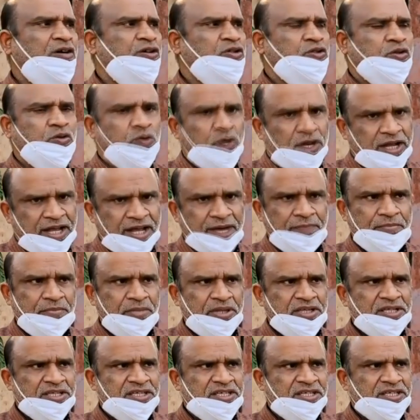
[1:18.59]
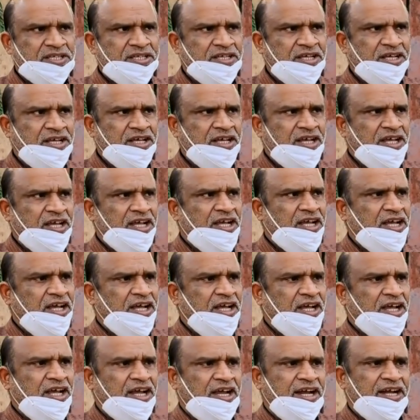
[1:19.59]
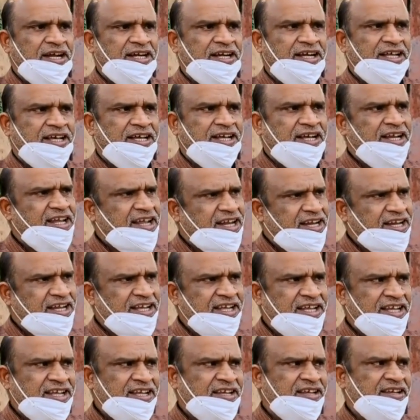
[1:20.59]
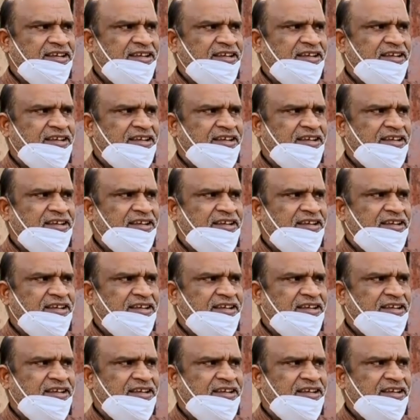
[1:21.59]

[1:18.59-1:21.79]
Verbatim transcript: school campus. And uh, really,